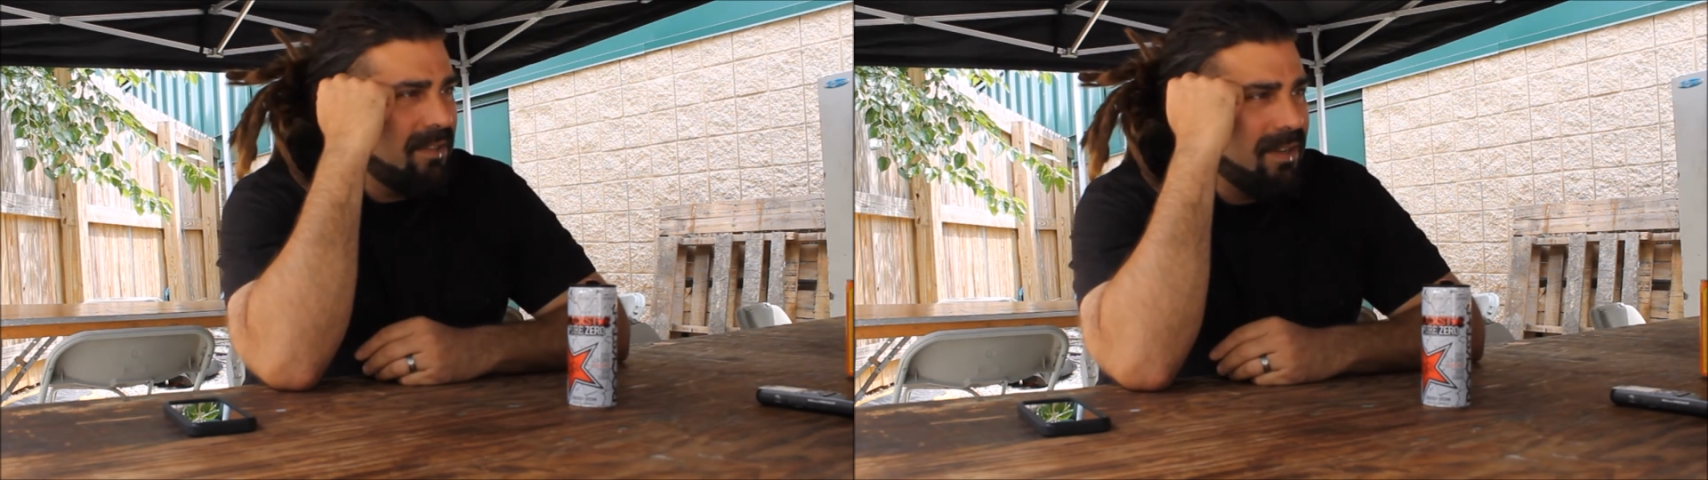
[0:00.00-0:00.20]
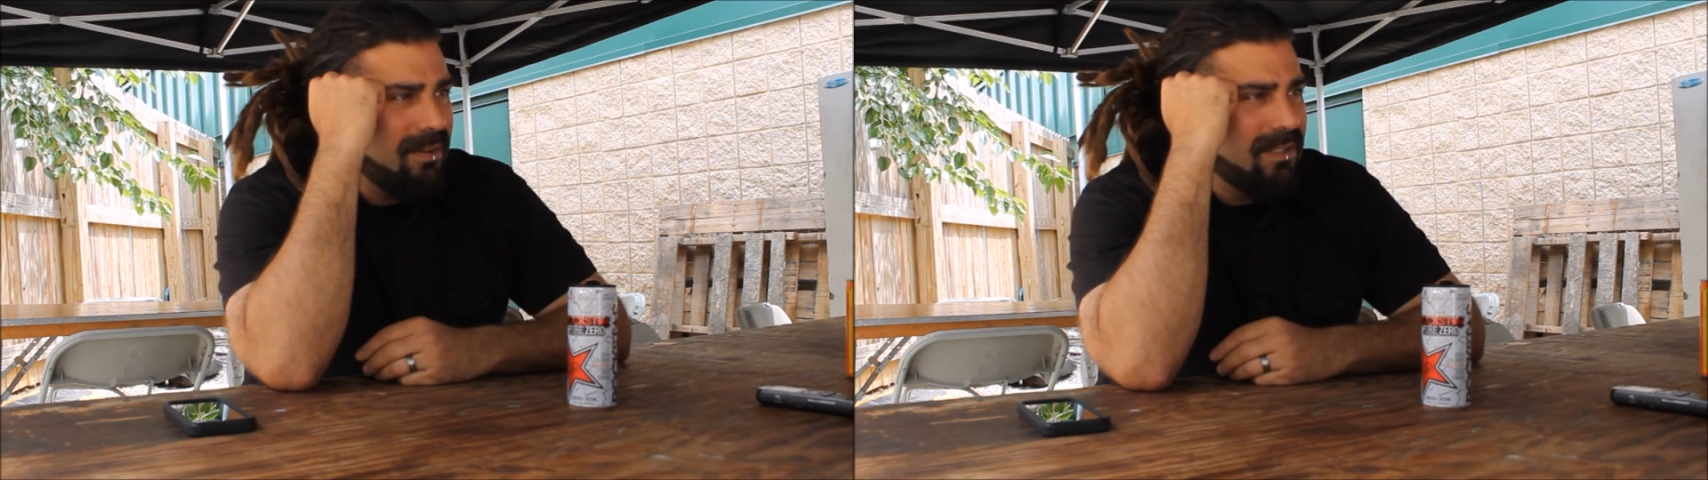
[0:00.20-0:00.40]

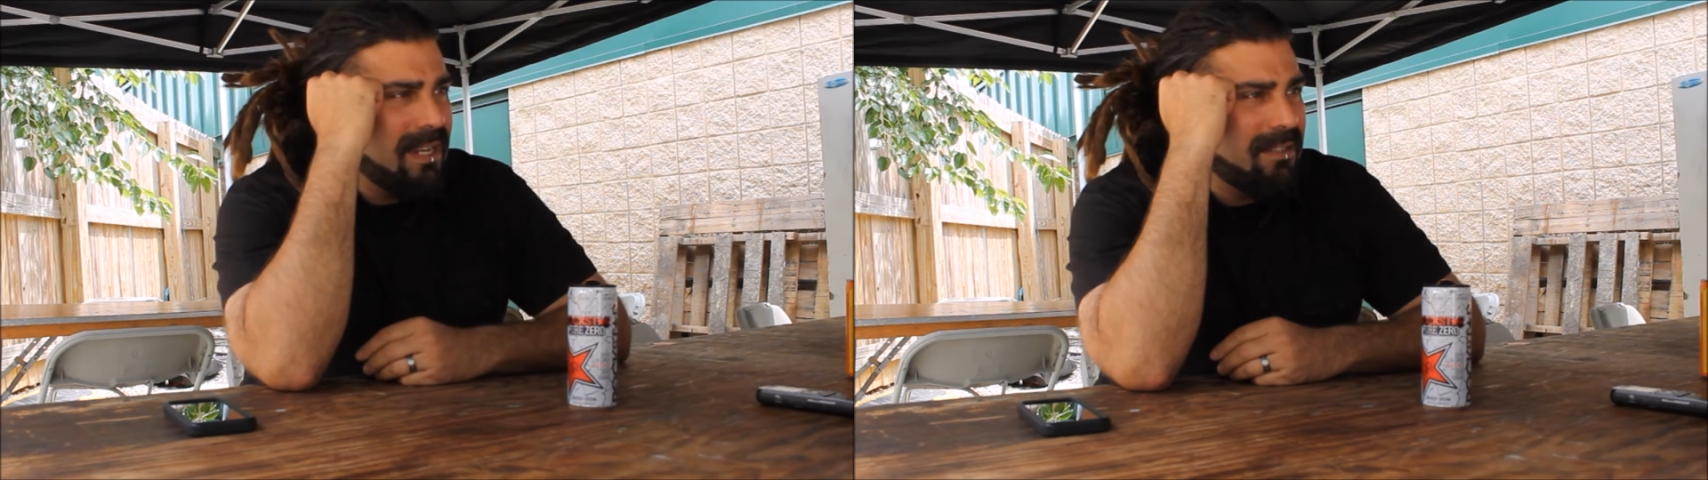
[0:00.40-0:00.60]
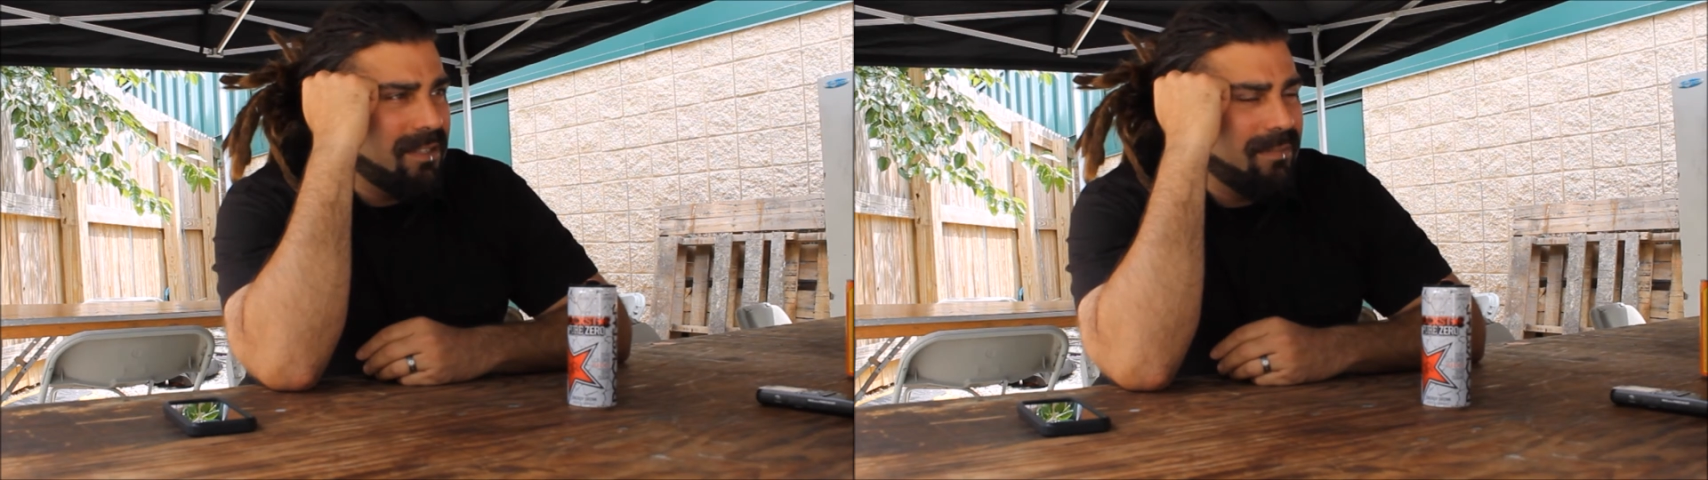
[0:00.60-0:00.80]
it's
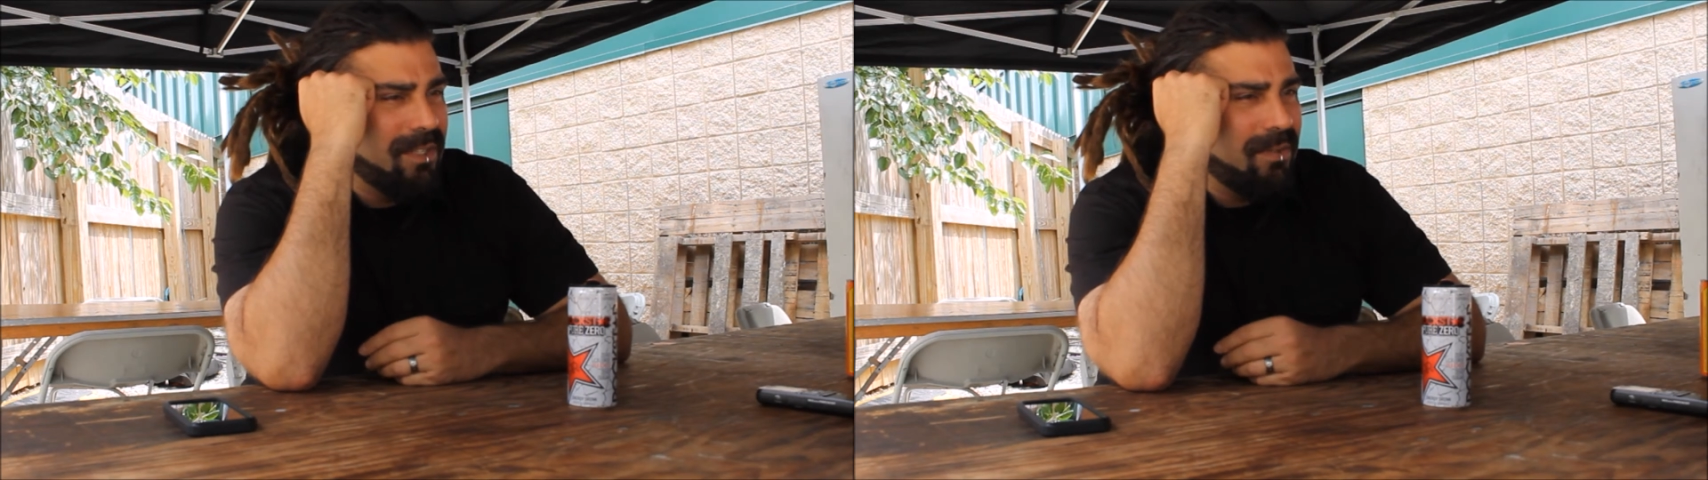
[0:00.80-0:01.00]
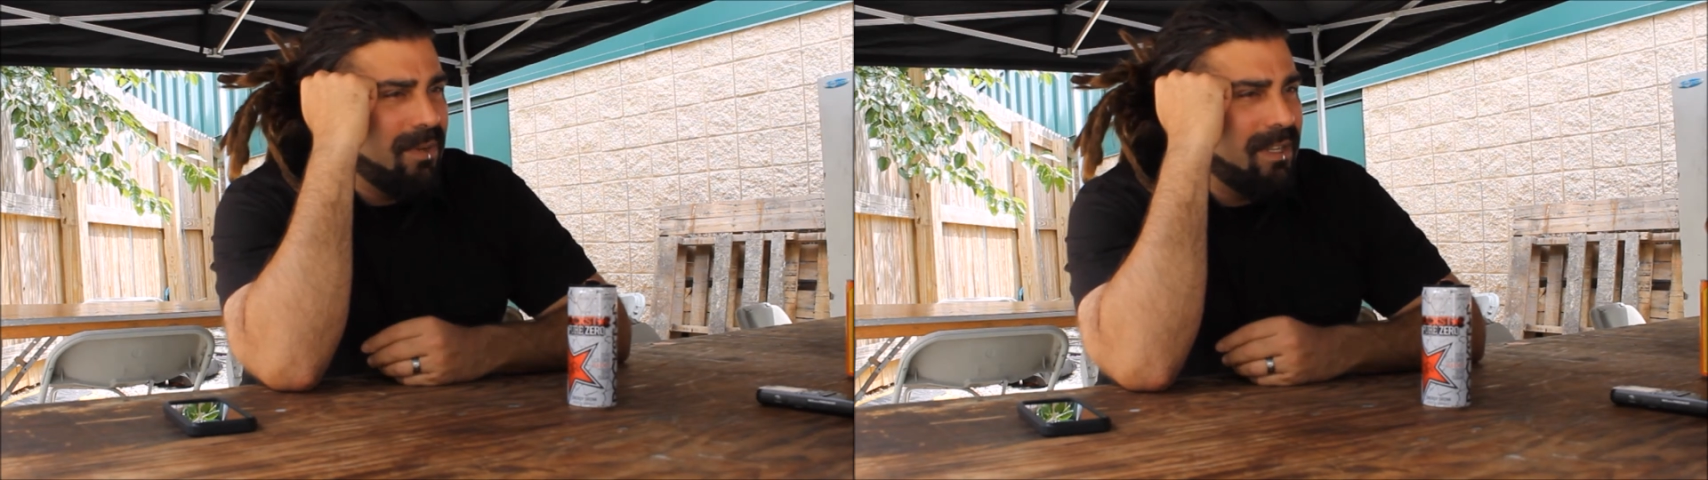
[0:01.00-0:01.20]
not
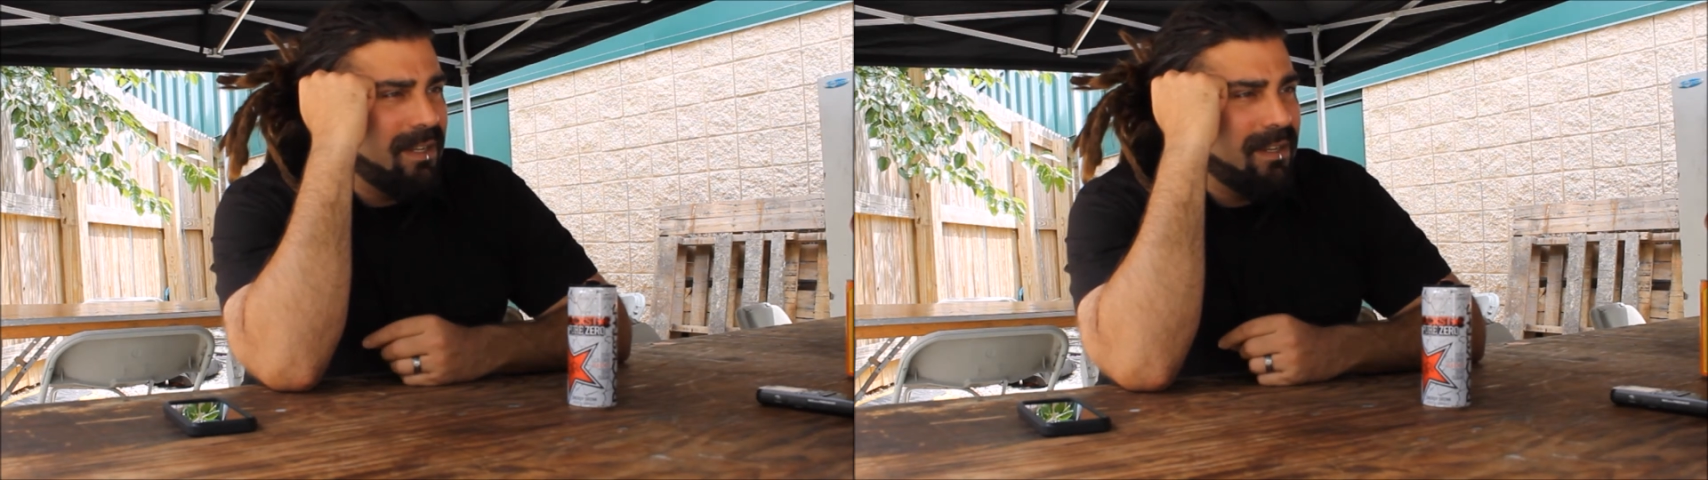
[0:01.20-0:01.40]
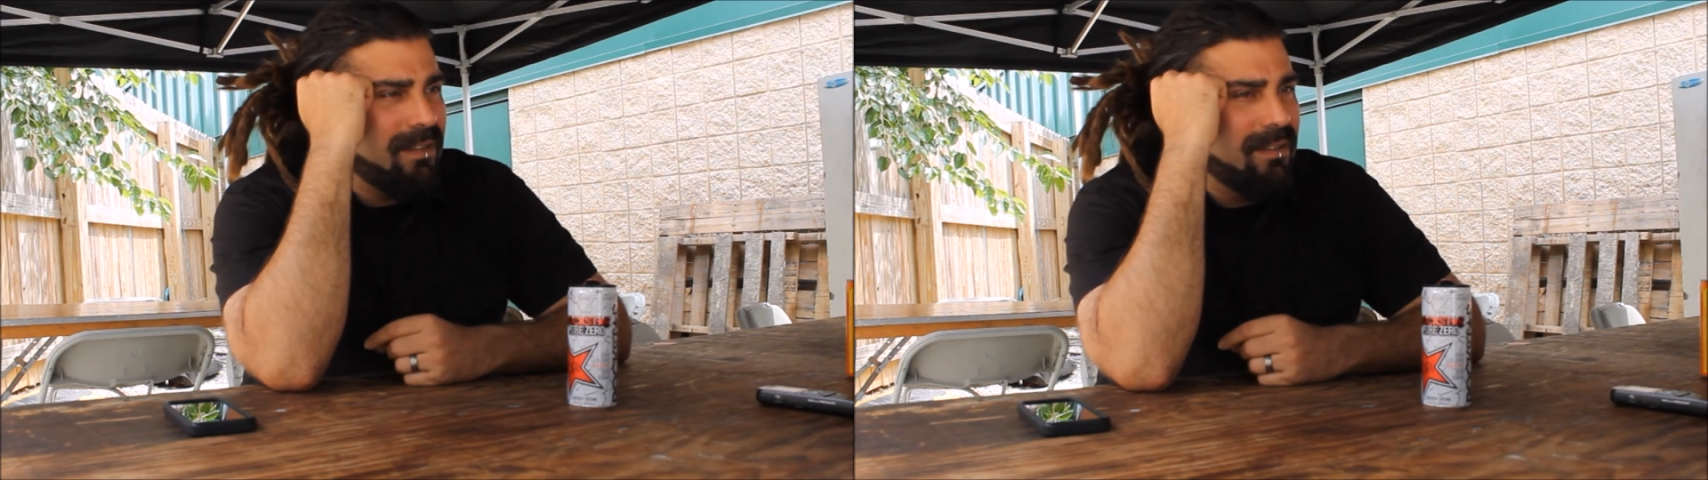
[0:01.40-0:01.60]
something you would
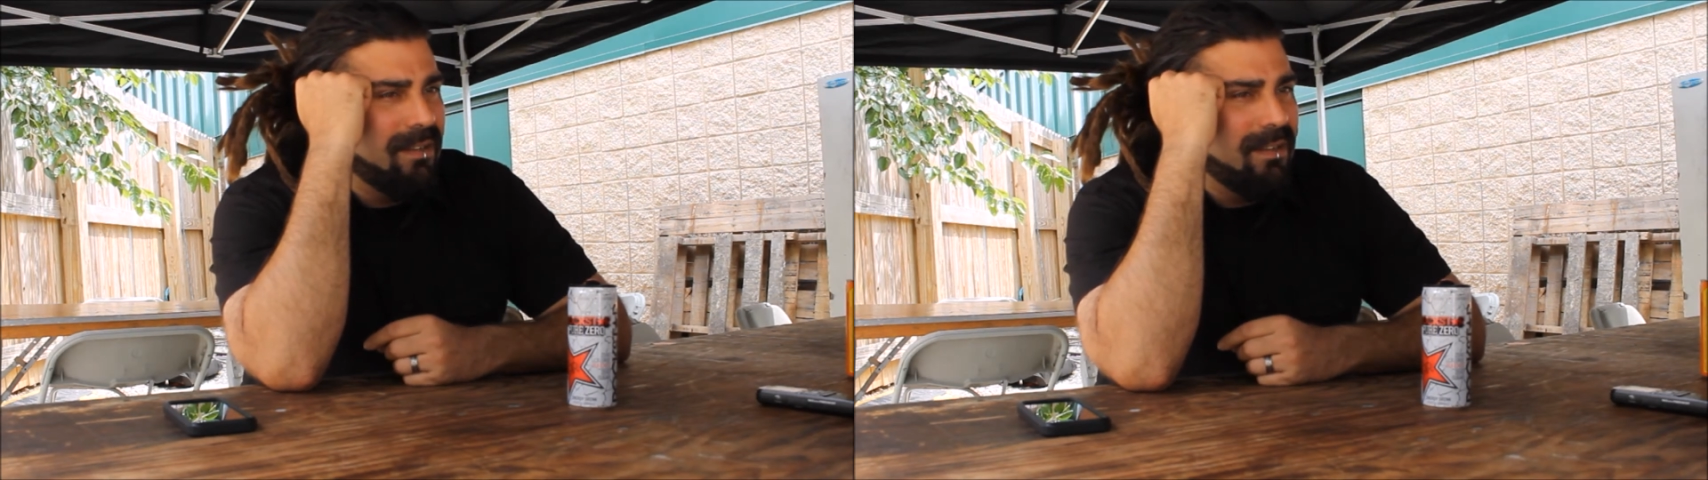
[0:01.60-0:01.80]
hear